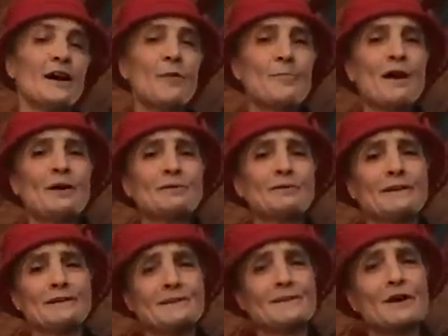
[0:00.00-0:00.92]
Apparently,
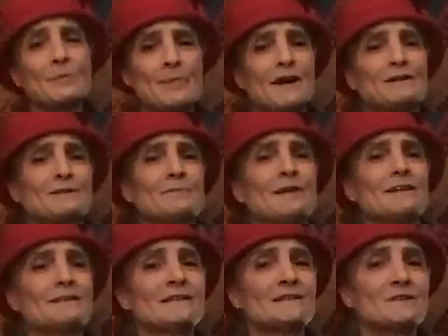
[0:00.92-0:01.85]
this got back to my
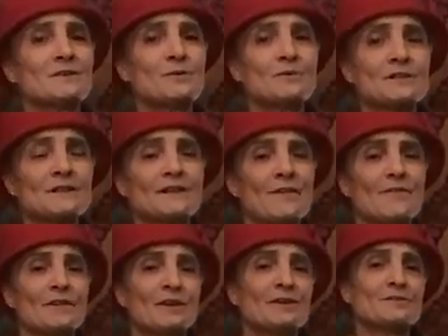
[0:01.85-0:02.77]
sister, who was
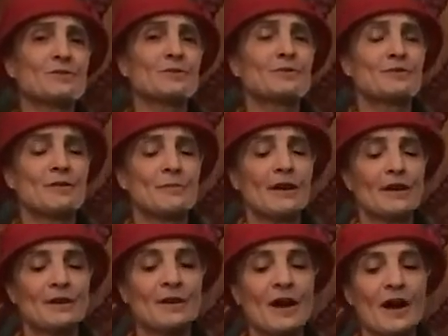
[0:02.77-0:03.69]
11 years older than me
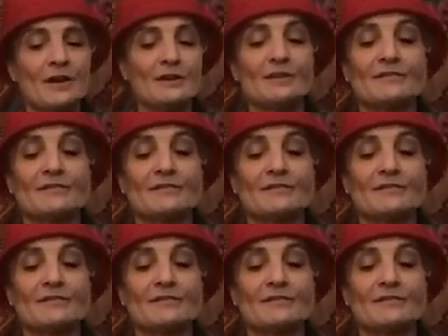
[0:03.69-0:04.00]
and not